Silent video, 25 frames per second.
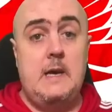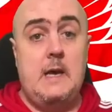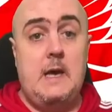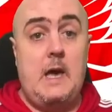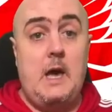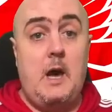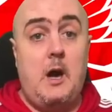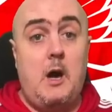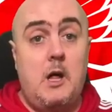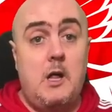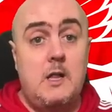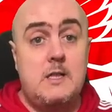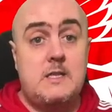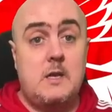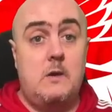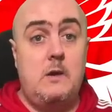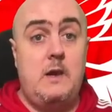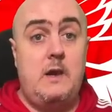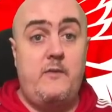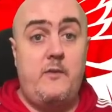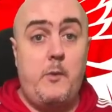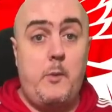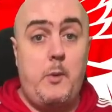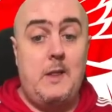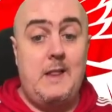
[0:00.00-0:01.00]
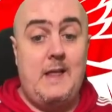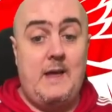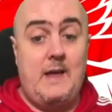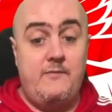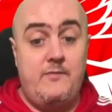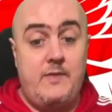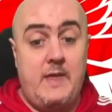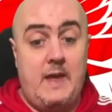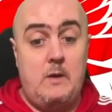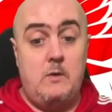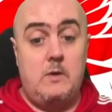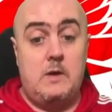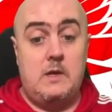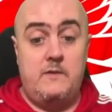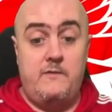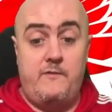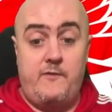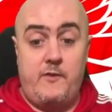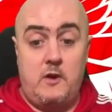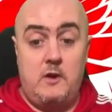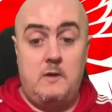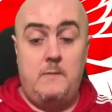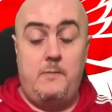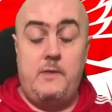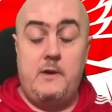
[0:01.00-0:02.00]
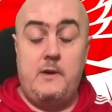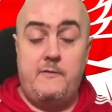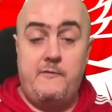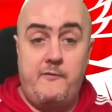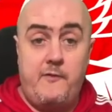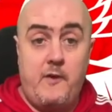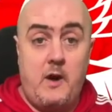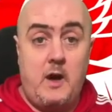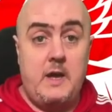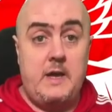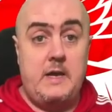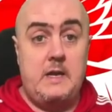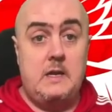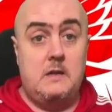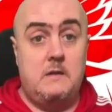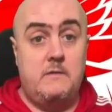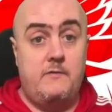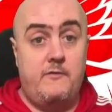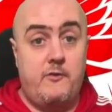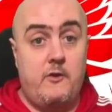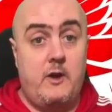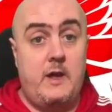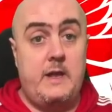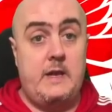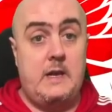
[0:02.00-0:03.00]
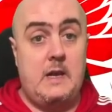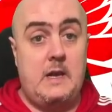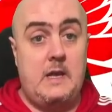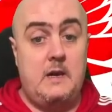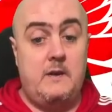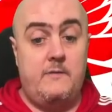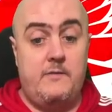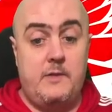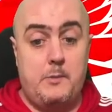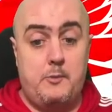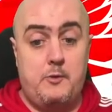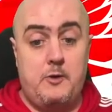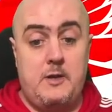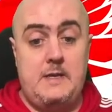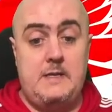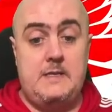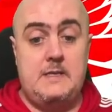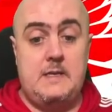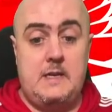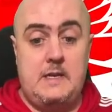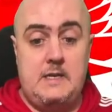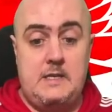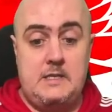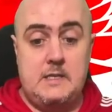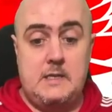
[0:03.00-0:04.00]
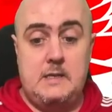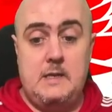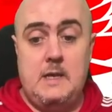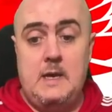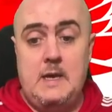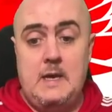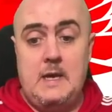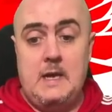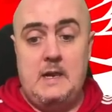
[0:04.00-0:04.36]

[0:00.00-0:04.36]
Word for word: Also, Liverpool have now confirmed their final friendly of the pre-season.